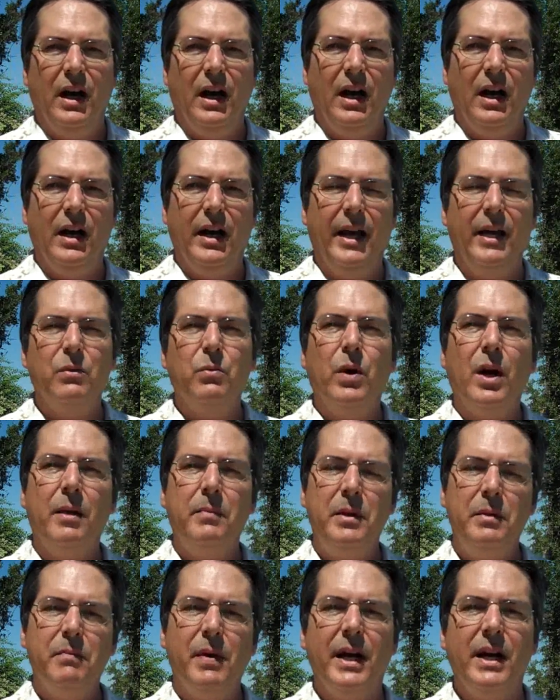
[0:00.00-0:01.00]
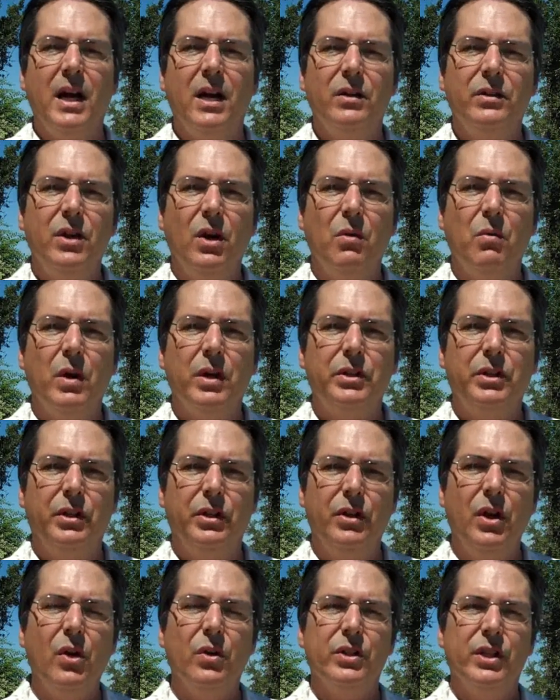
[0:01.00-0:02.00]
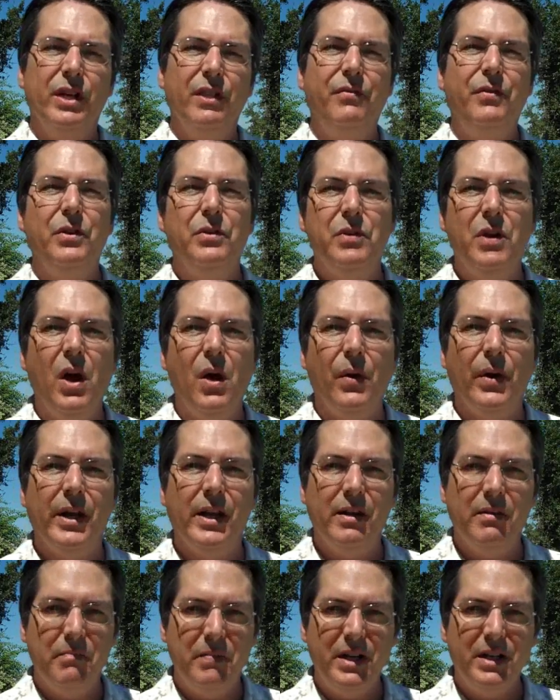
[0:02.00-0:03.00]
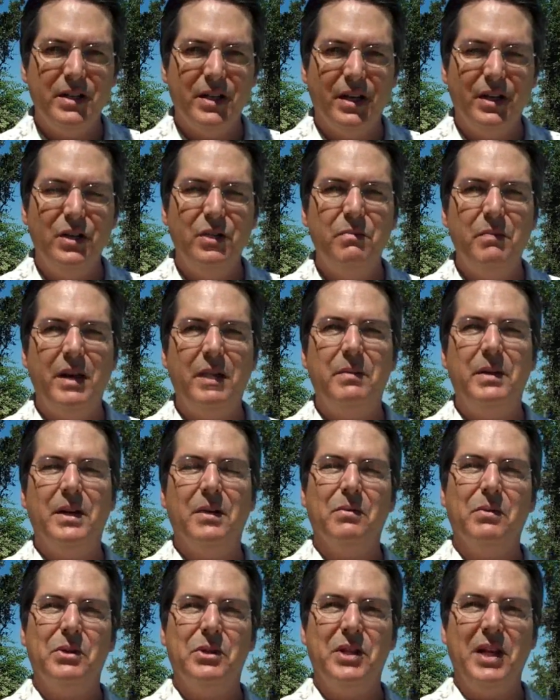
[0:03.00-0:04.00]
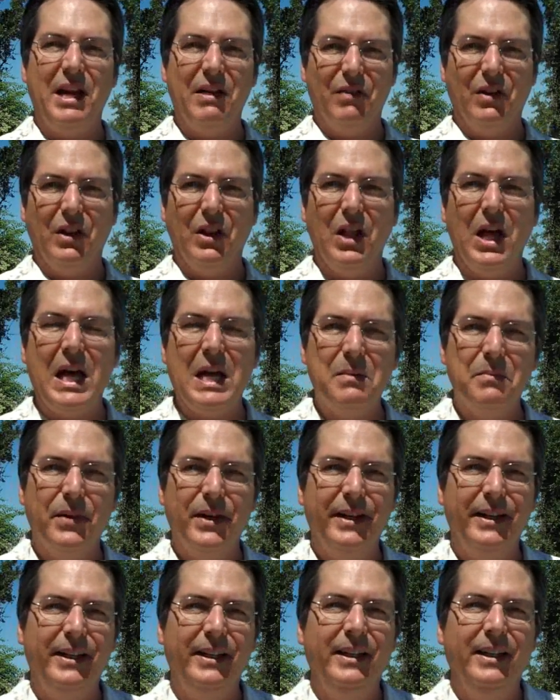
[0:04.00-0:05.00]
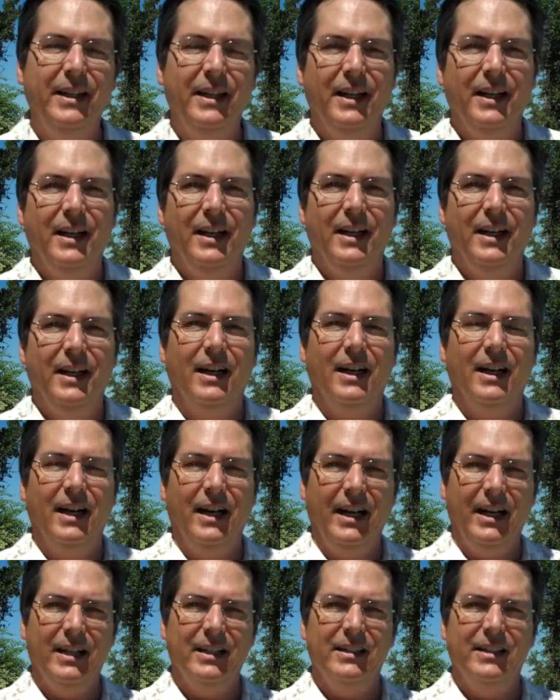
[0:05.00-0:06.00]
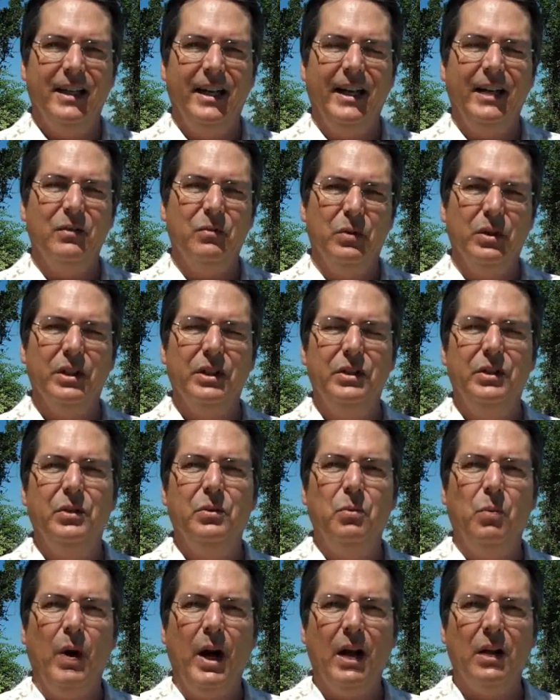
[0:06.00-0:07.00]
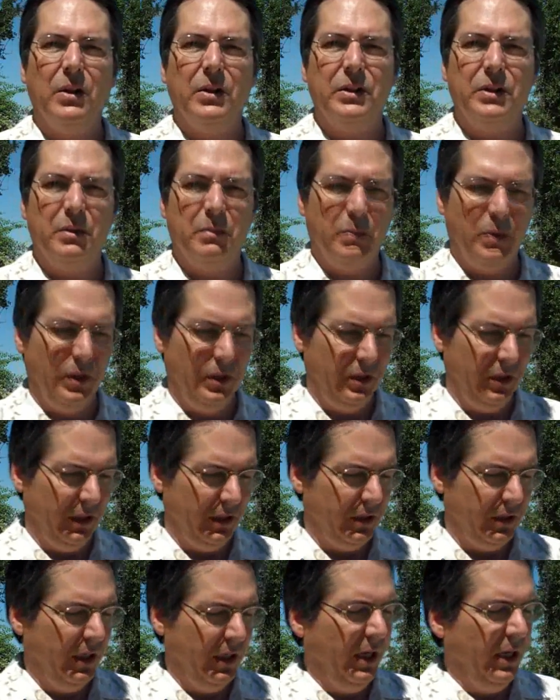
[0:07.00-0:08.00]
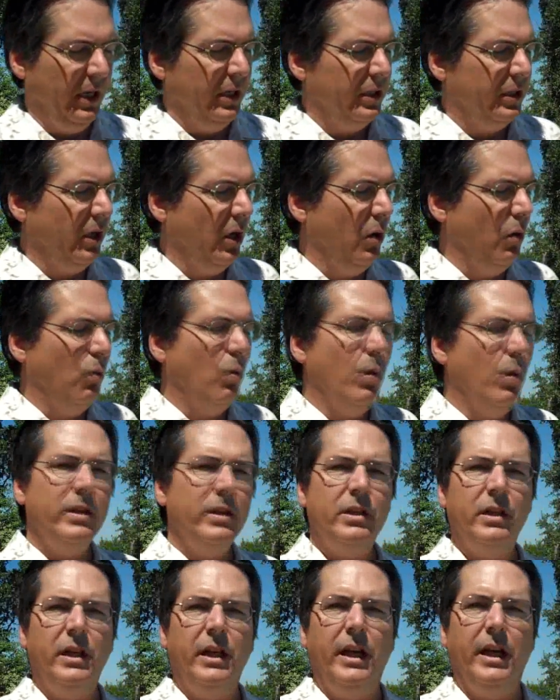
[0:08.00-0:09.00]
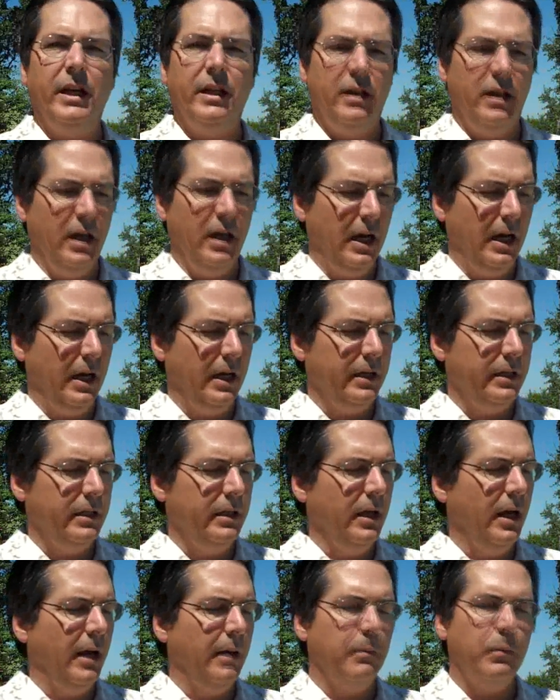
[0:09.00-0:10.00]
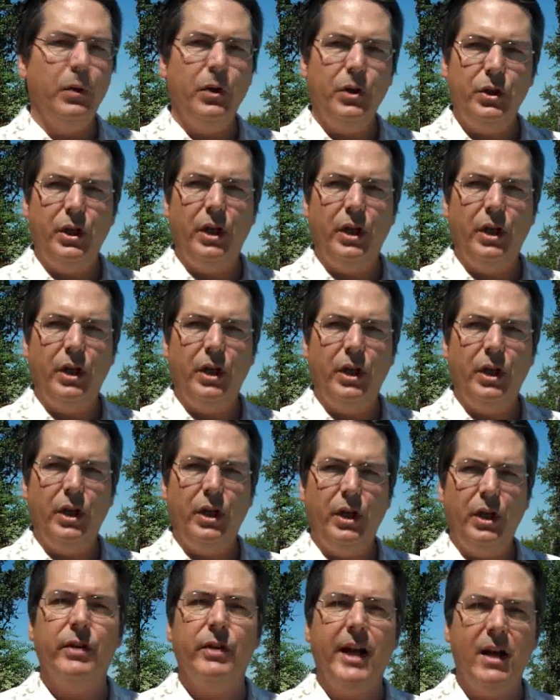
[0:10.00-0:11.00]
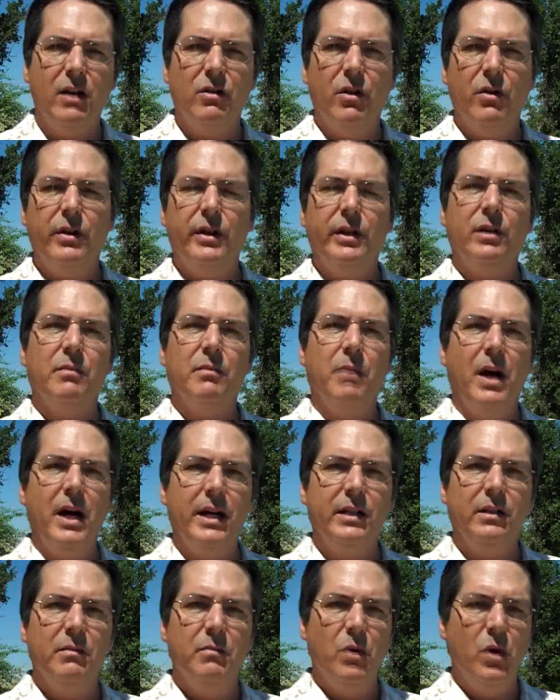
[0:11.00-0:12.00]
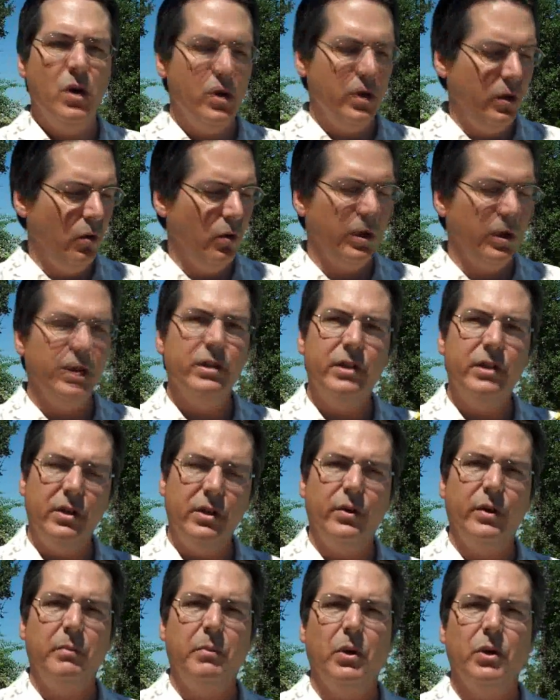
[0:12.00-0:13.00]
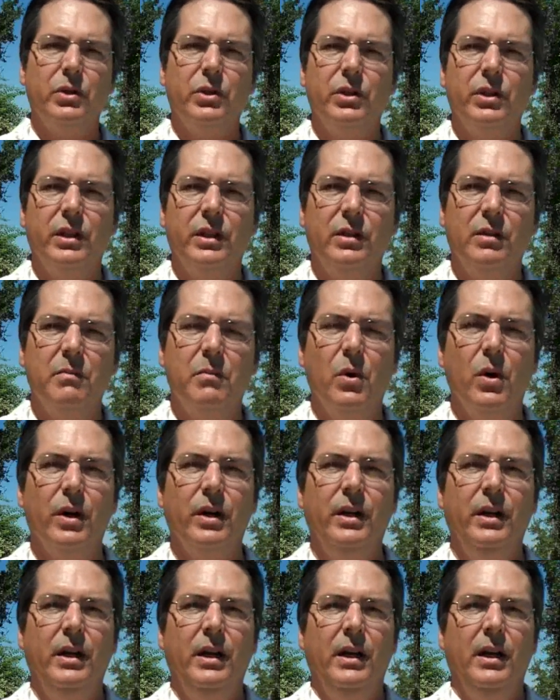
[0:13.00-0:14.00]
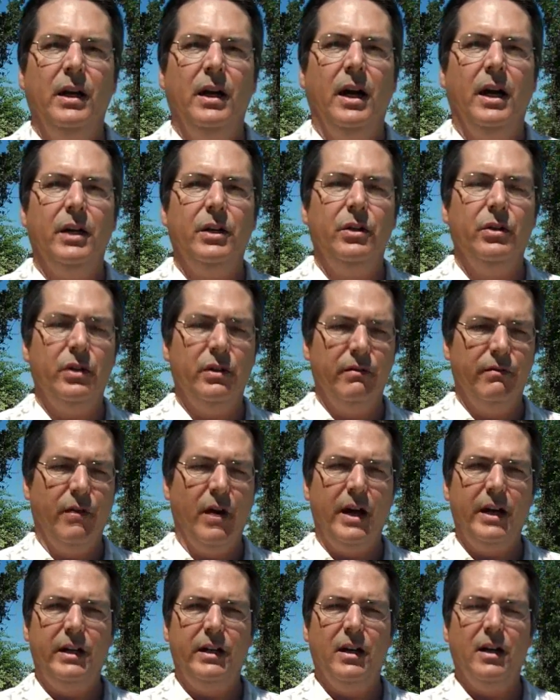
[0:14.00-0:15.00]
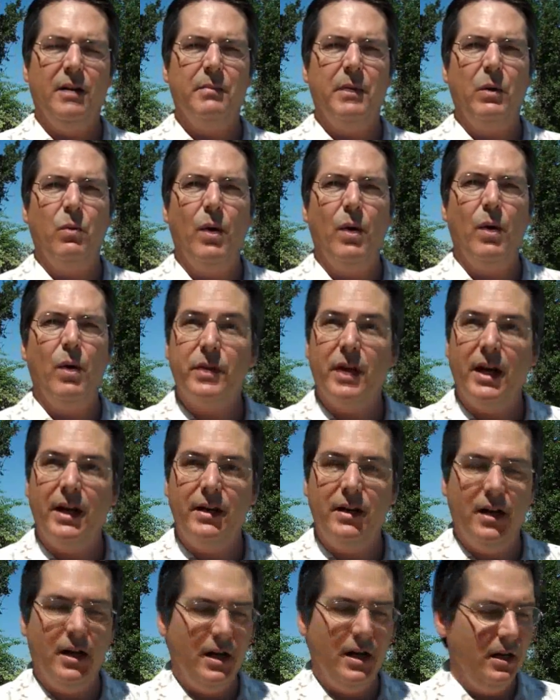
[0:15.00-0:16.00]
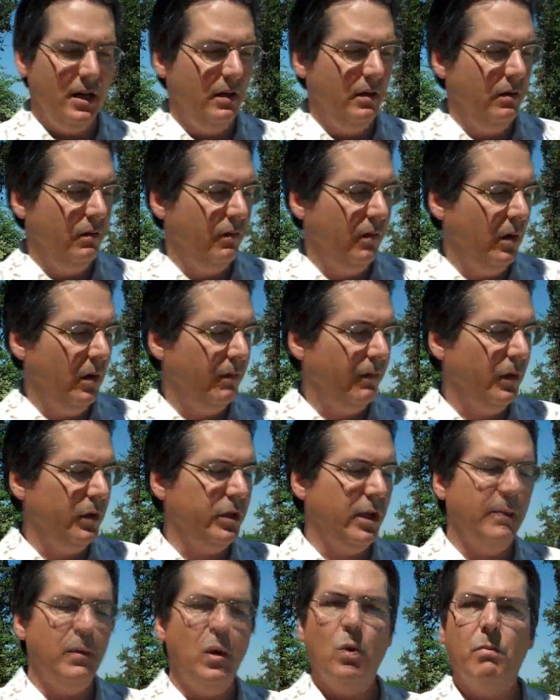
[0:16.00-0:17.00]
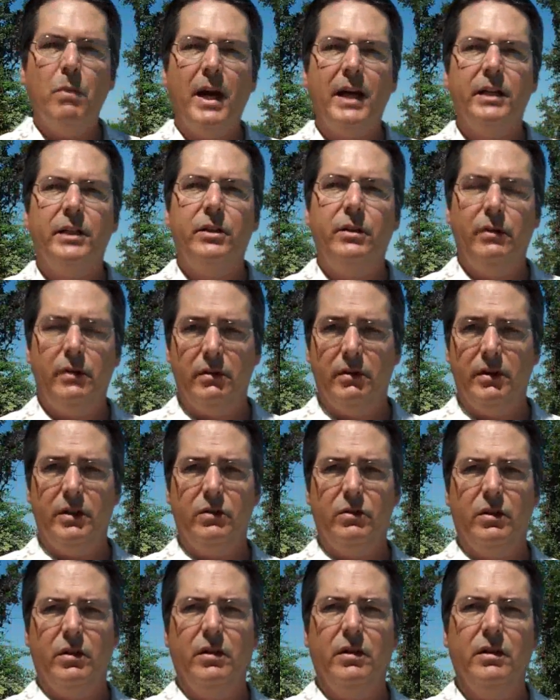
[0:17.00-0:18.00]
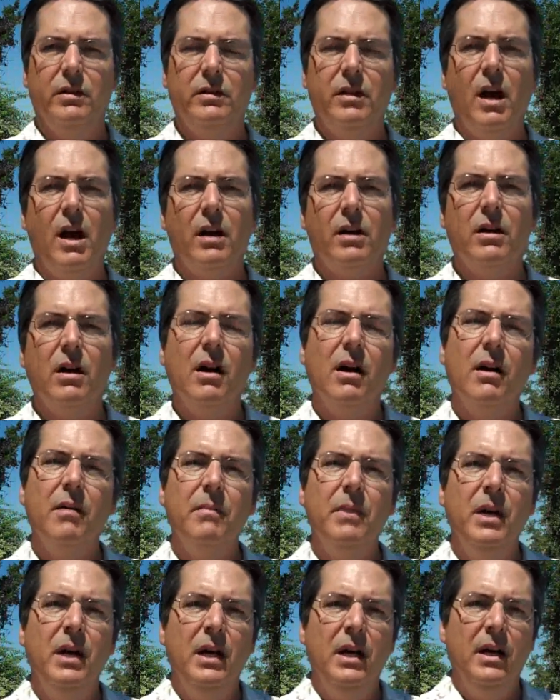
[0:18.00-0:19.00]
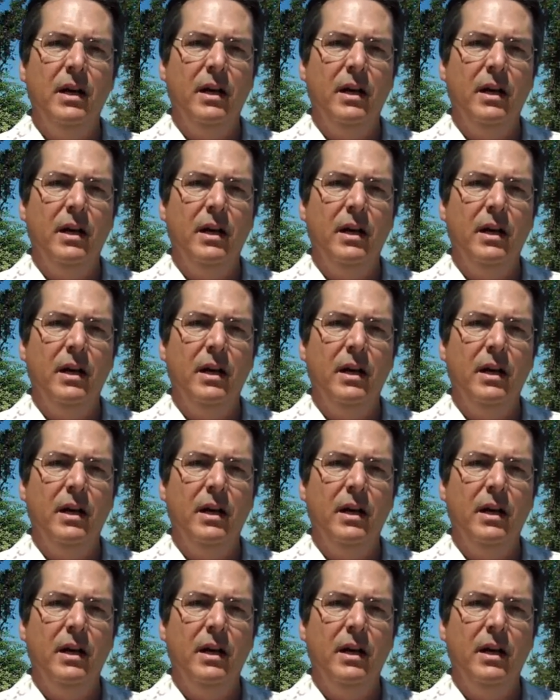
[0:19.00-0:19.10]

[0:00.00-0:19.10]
Uh, and what I mean by not don't want you to know is if you know it, it means that you may be able to save a lot of money uh, and uh, and really do well on your purchase. So once again, uh, I appreciate you for downloading or buying the book or considering purchasing the book. Uh, you can find find it on my website, uh, firsttimehomebuying.secrets.com.